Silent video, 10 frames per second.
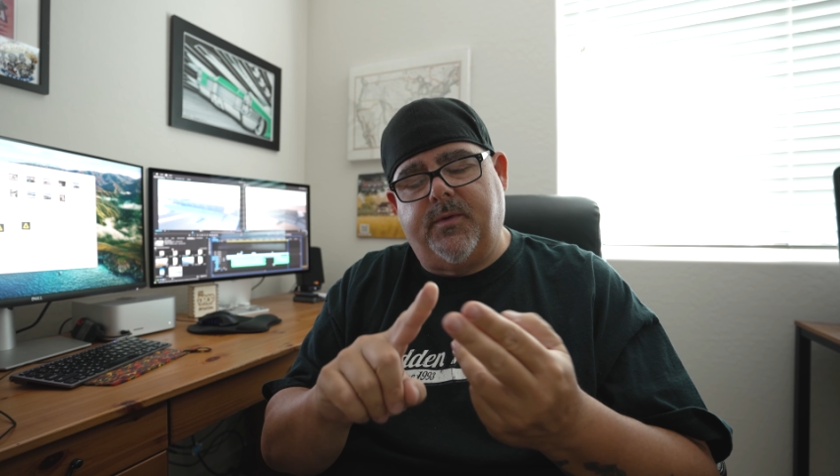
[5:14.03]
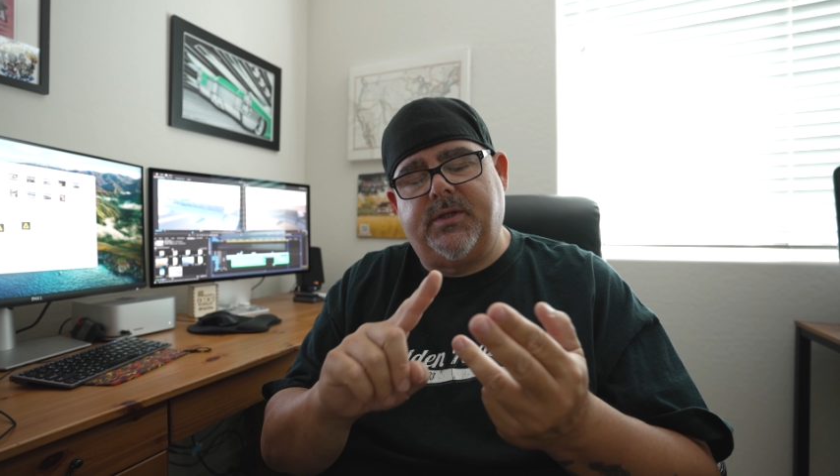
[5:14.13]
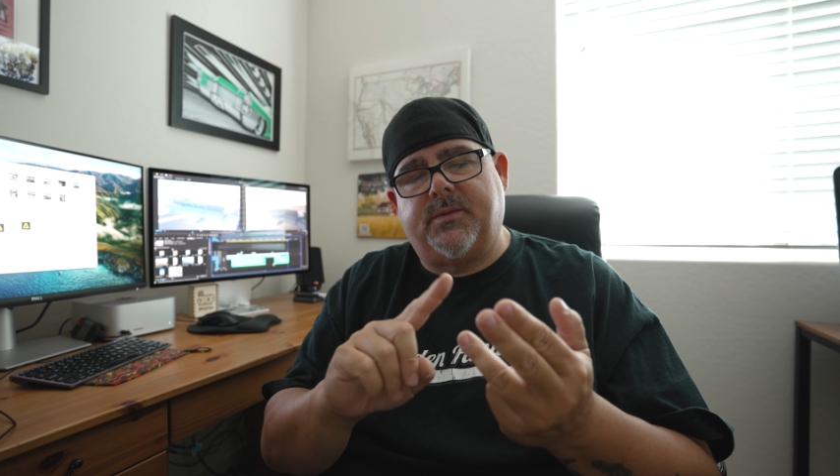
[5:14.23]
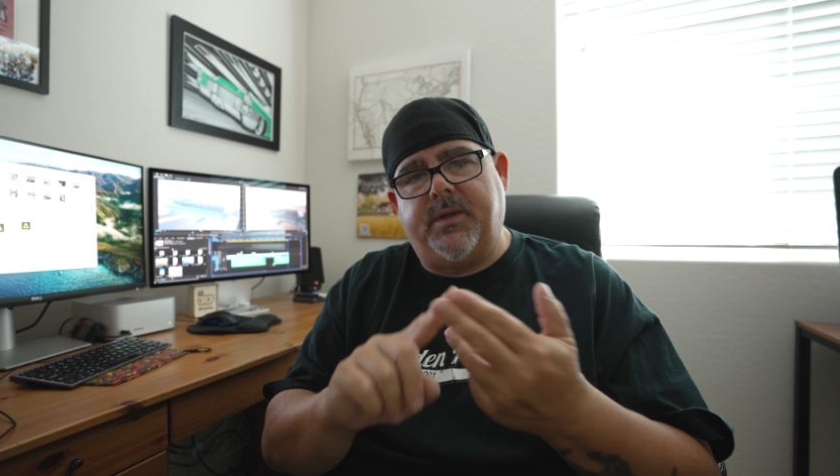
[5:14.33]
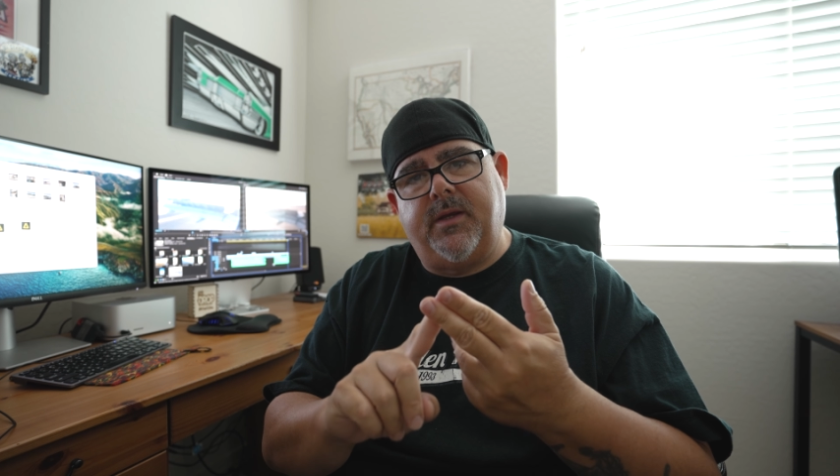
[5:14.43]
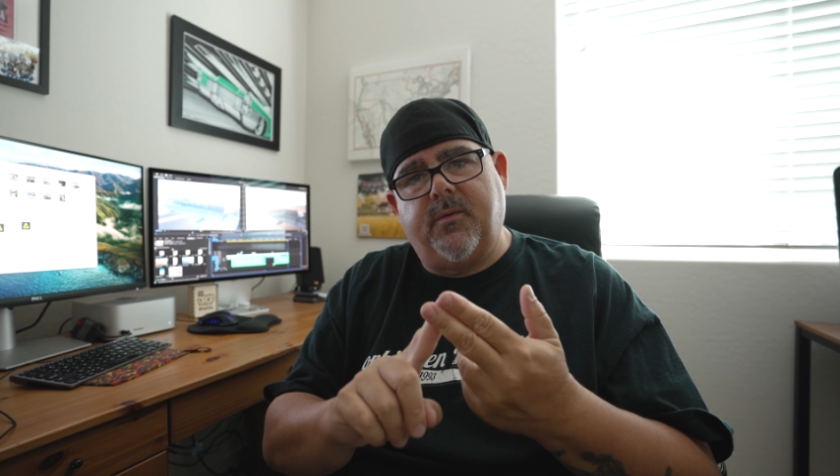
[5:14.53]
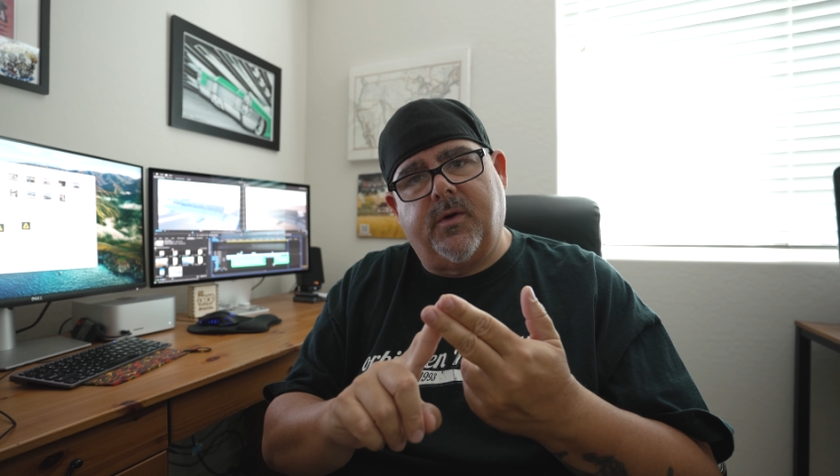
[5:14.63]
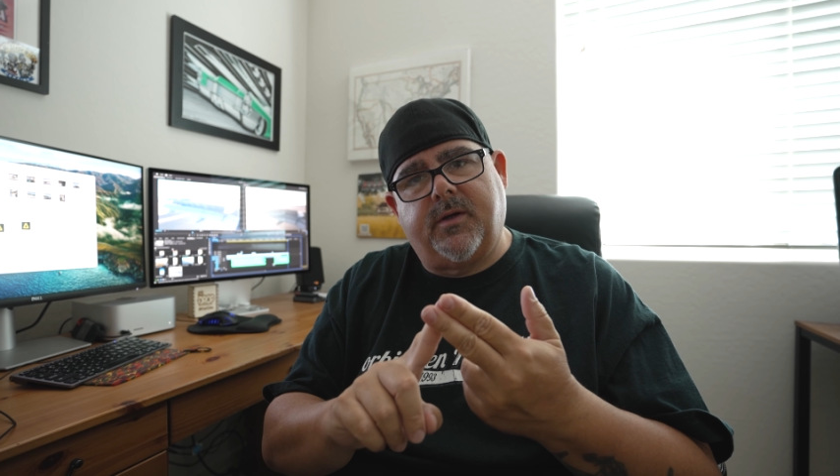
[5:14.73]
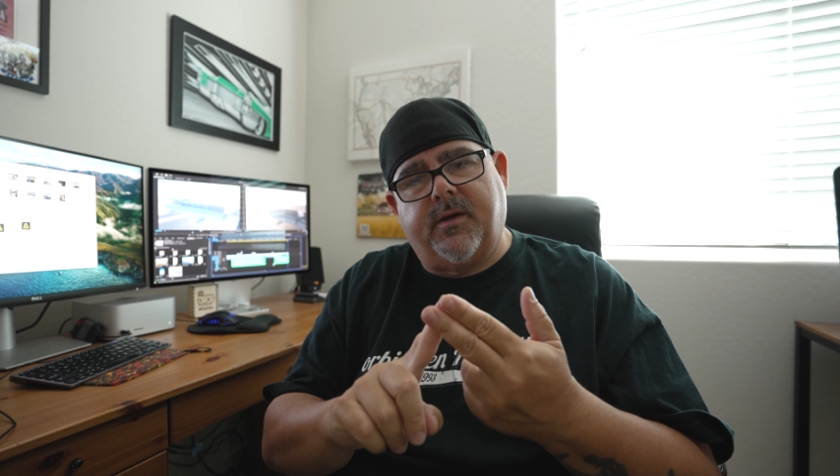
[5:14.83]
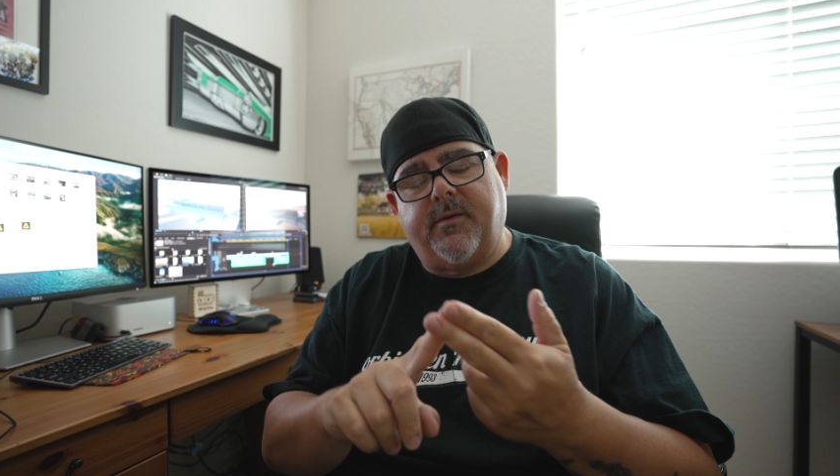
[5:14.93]
which is being
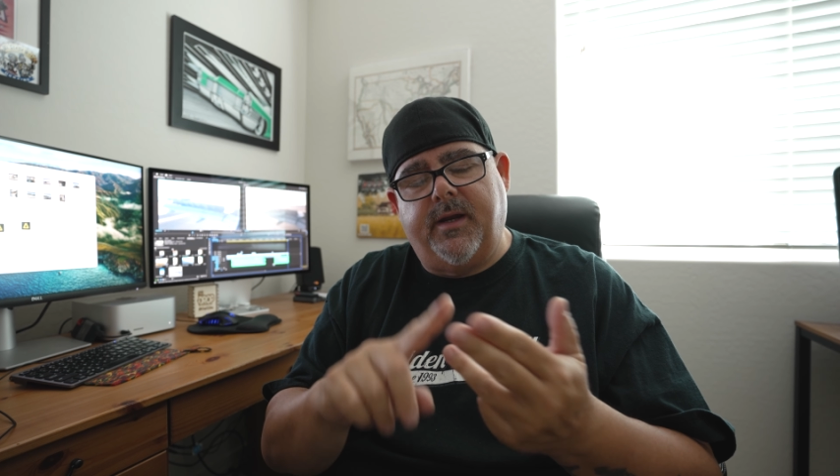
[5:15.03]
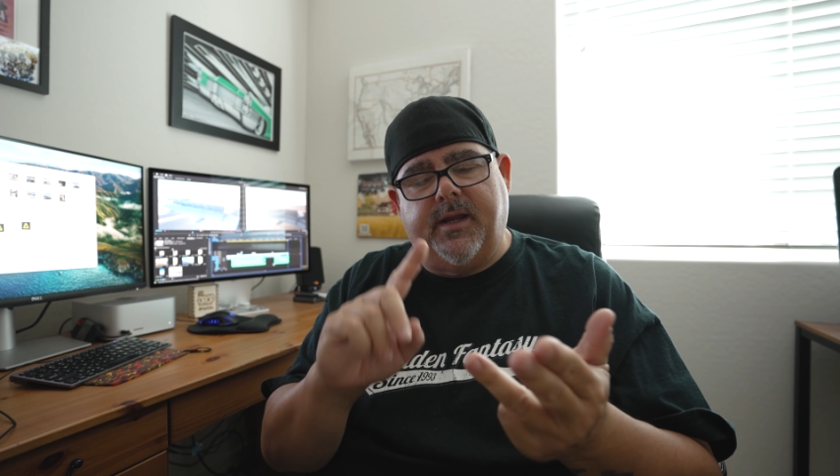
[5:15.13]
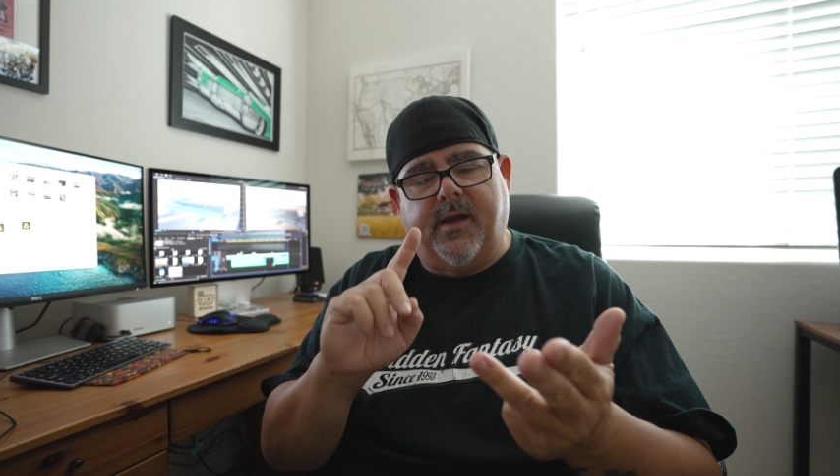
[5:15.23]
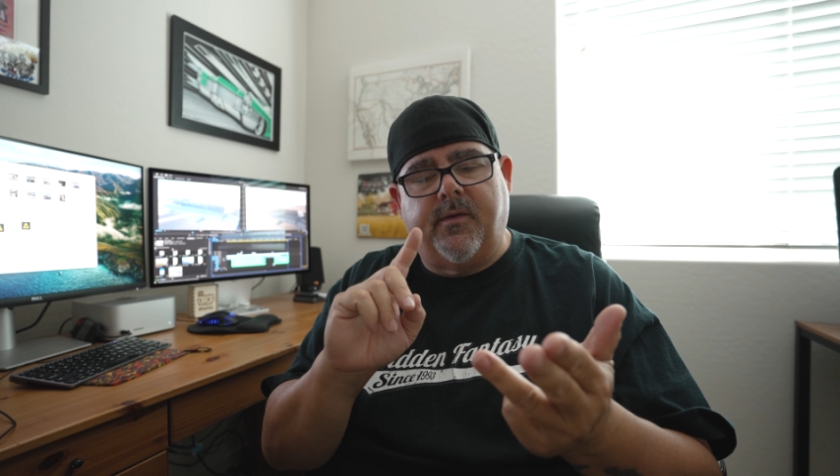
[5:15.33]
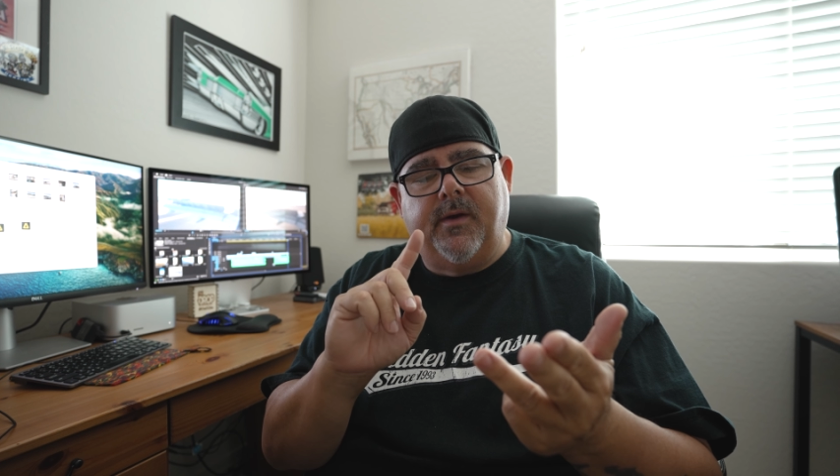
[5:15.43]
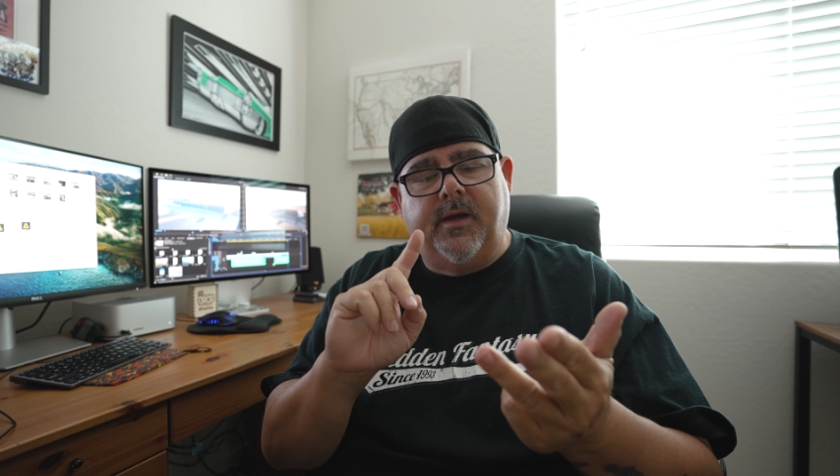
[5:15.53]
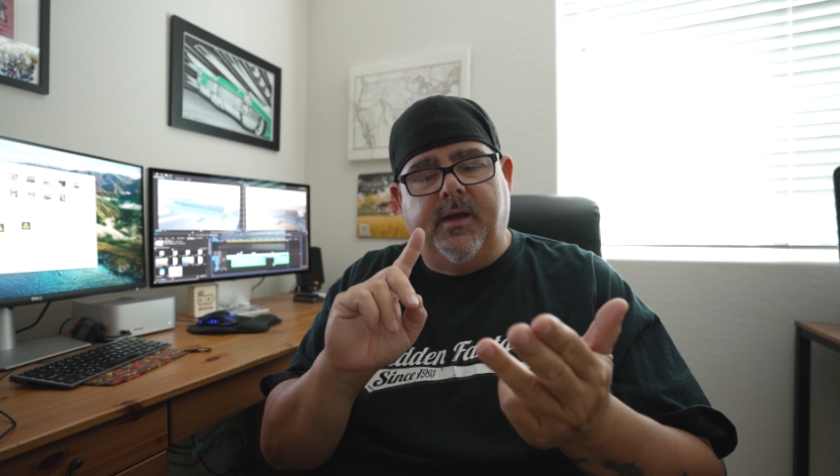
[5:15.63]
worked on right now.